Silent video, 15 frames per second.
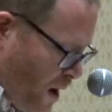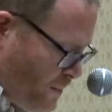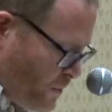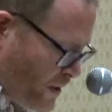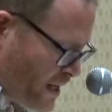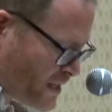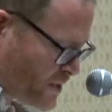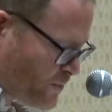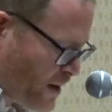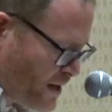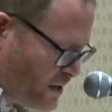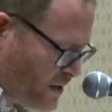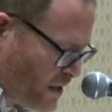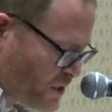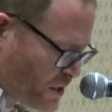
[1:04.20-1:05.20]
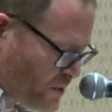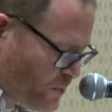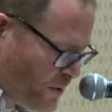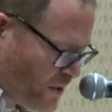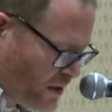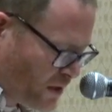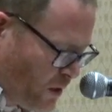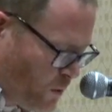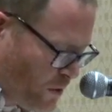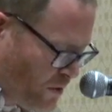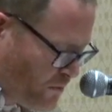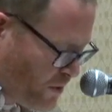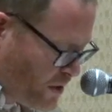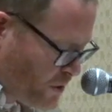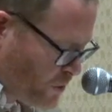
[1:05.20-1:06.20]
promulgates a regulation with a lower
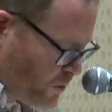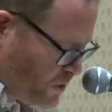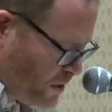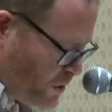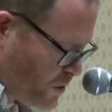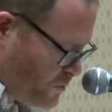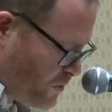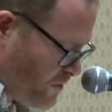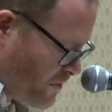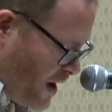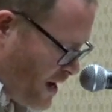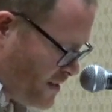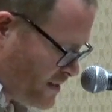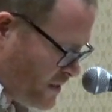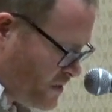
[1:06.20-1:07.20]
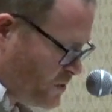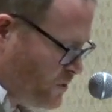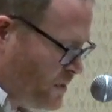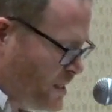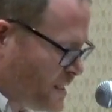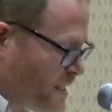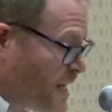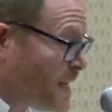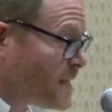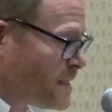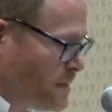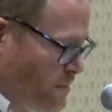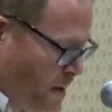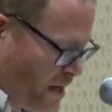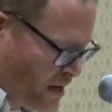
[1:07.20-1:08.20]
threshold, it should revise the duties
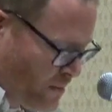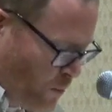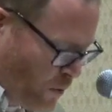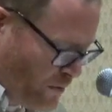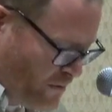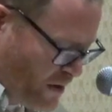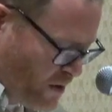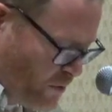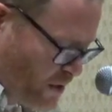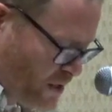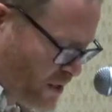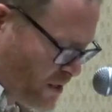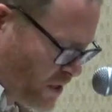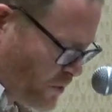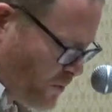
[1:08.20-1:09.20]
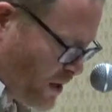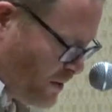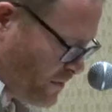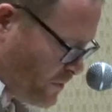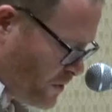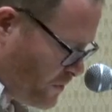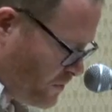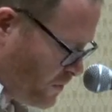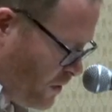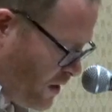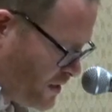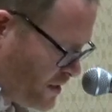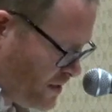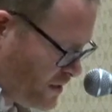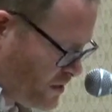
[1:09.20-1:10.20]
test and make it more vigorous to correct for the
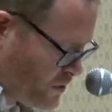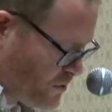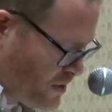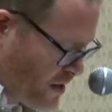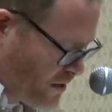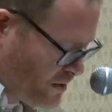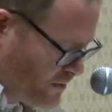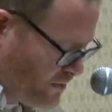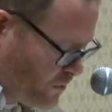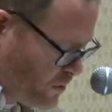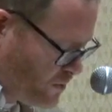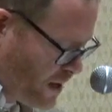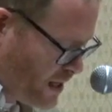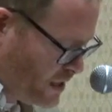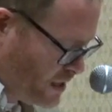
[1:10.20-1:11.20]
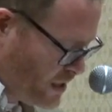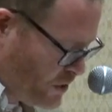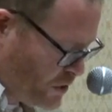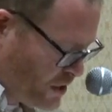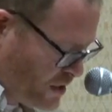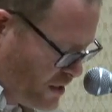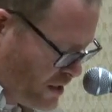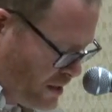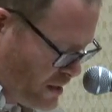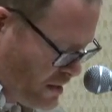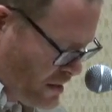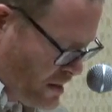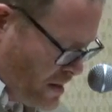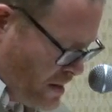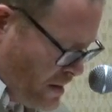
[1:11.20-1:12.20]
flaws in the 2004 regulation.
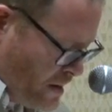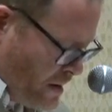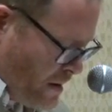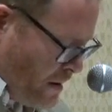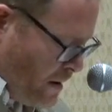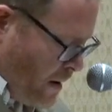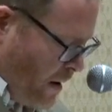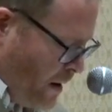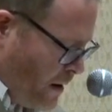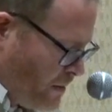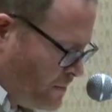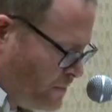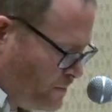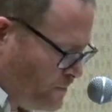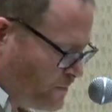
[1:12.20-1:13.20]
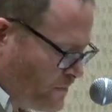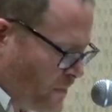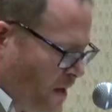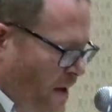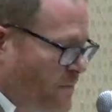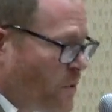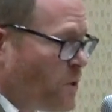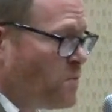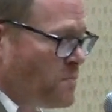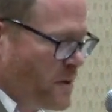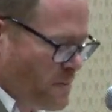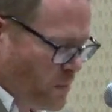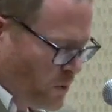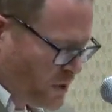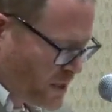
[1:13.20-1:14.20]
Um, I've heard
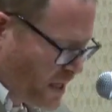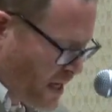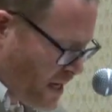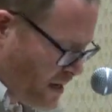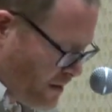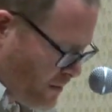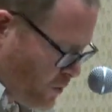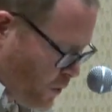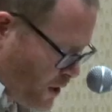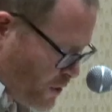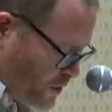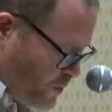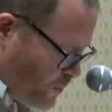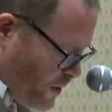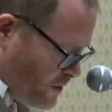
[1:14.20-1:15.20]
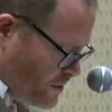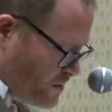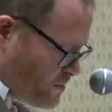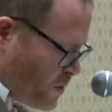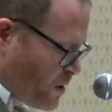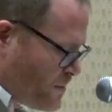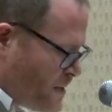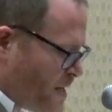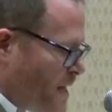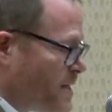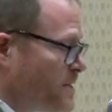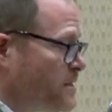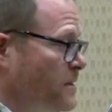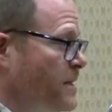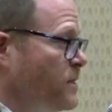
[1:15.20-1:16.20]
people say, question whether the department
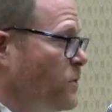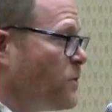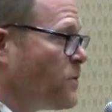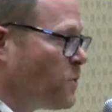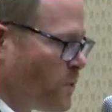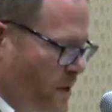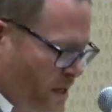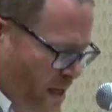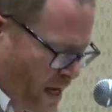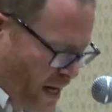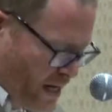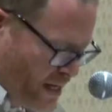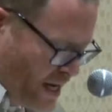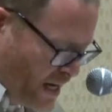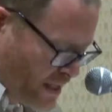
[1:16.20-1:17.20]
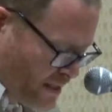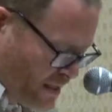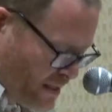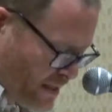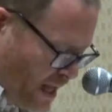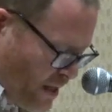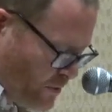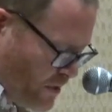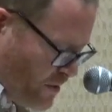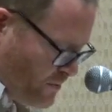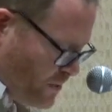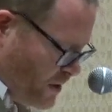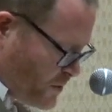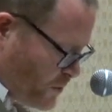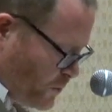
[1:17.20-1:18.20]
has legal authority to index the salary
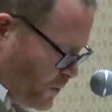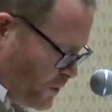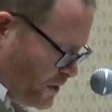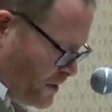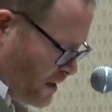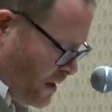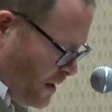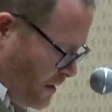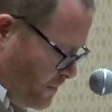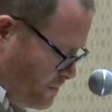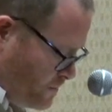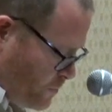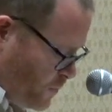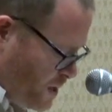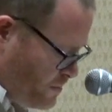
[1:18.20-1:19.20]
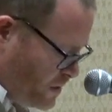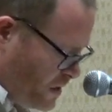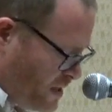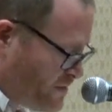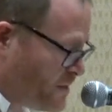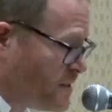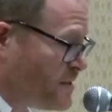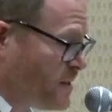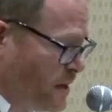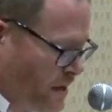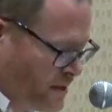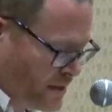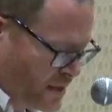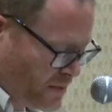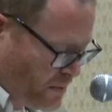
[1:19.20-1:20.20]
threshold. Uh, we believe it
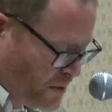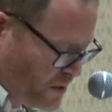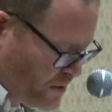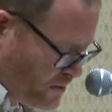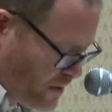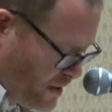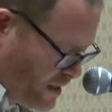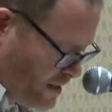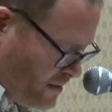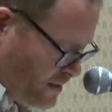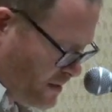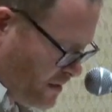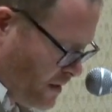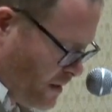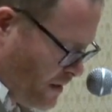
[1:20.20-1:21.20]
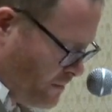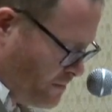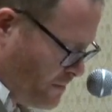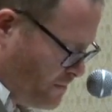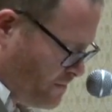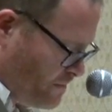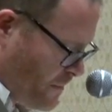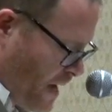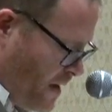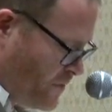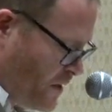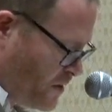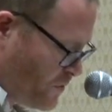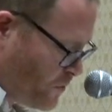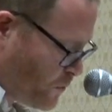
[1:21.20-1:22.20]
does. It's been, it's uh, had
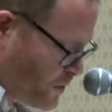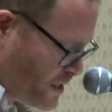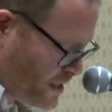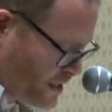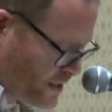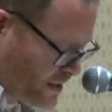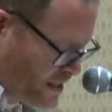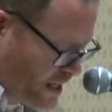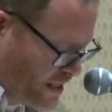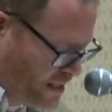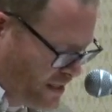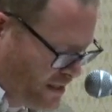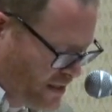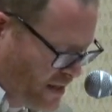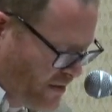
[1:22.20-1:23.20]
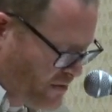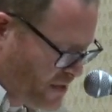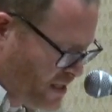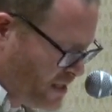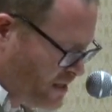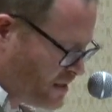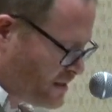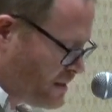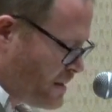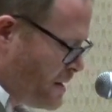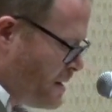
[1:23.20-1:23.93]
that authority since the 1970s.